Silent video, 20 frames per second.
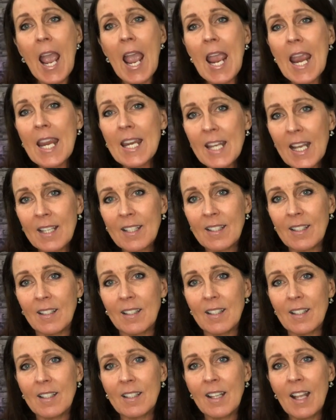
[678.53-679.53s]
In
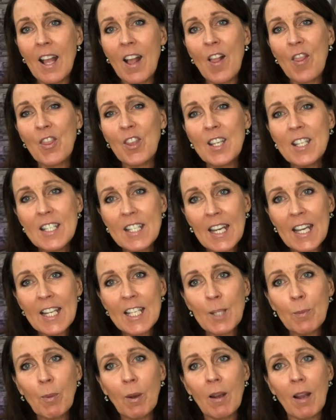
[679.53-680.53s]
essence, the need
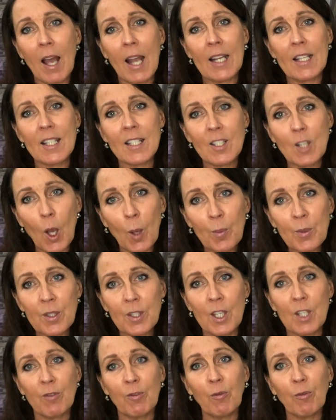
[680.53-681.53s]
to be liked stops
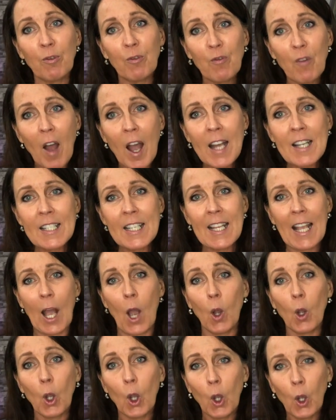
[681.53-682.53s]
us from finding
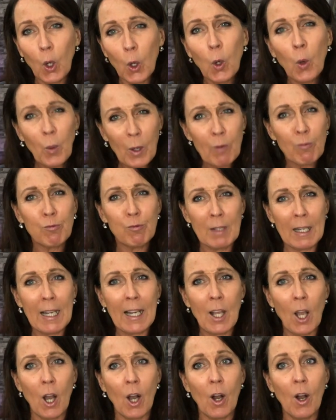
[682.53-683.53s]
out who we really
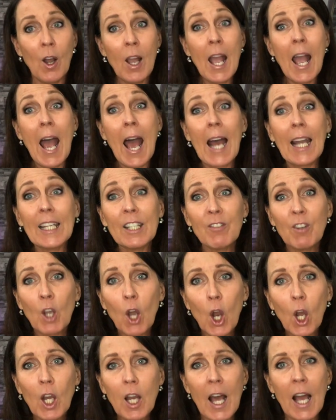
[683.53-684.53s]
are and living
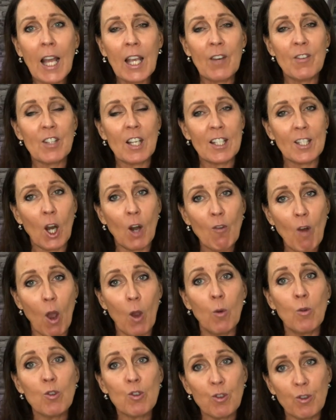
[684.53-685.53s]
our lives as our
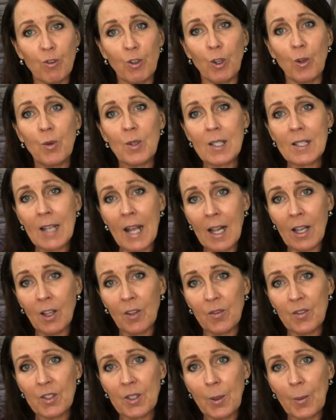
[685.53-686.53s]
own true
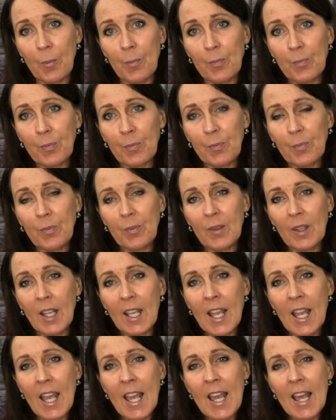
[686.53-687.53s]
selves.
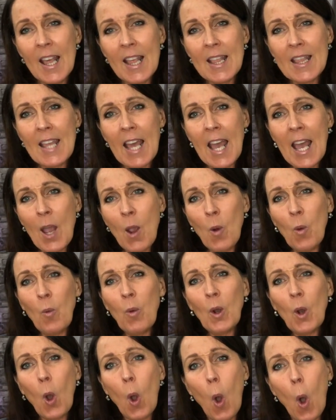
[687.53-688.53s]
There
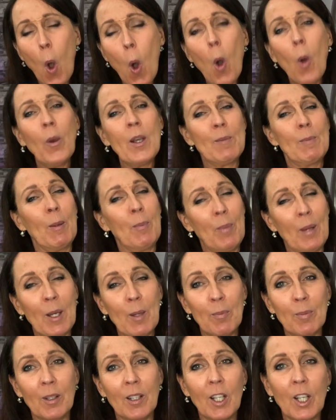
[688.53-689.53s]
will always be
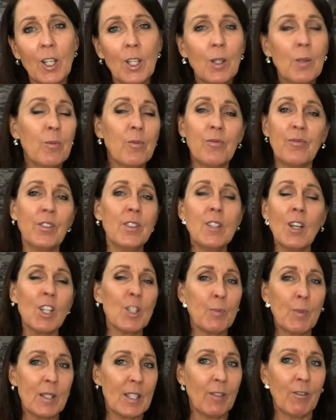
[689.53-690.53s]
people who, for no
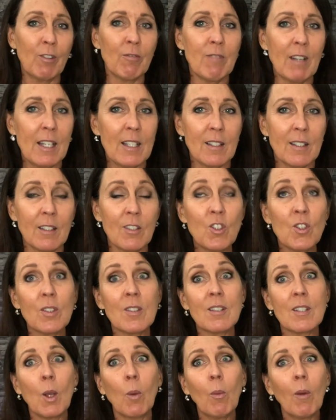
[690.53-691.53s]
specific reason, just
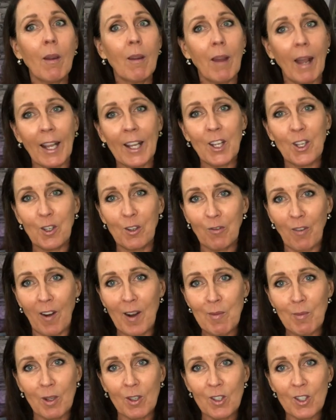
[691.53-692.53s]
don't like you very
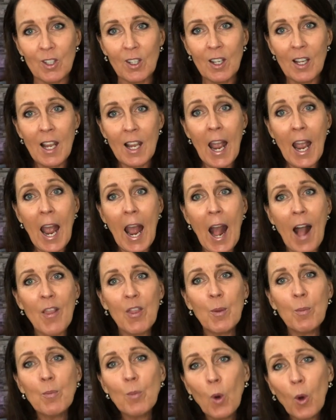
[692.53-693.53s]
much. And the
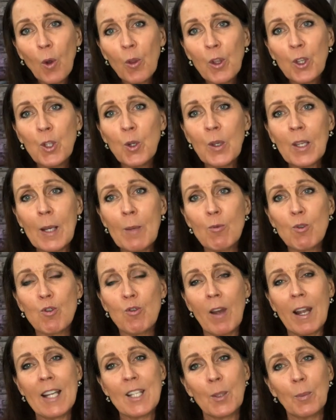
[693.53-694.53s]
more that you keep
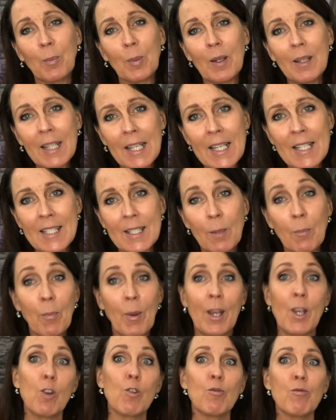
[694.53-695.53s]
trying to please them by
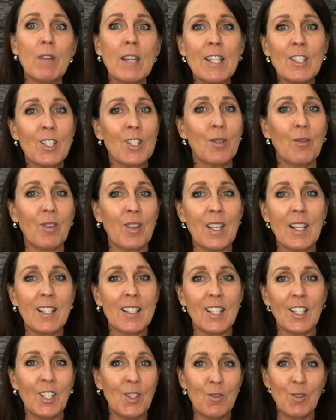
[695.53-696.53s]
agreeing to do things
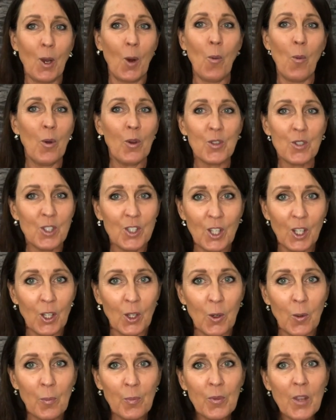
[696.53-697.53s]
that you don't want to
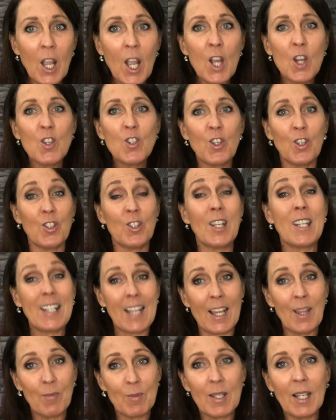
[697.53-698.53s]
do, just to
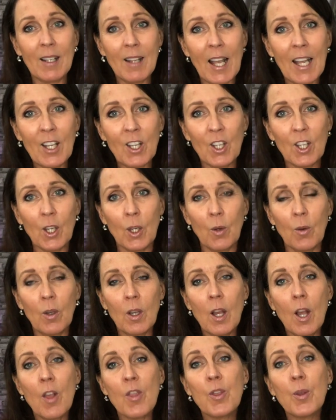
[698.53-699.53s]
get them to like you,
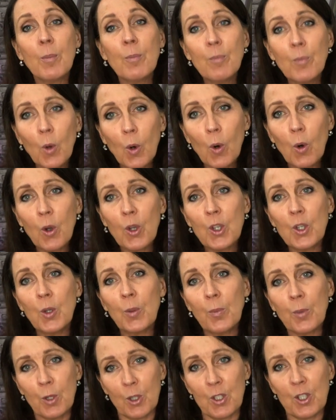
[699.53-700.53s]
the more you
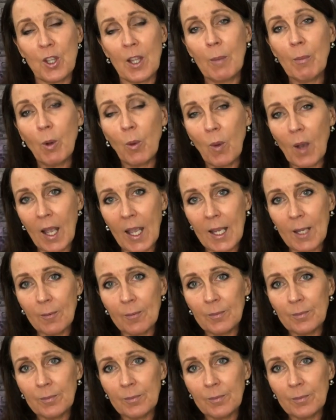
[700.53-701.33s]
push them away.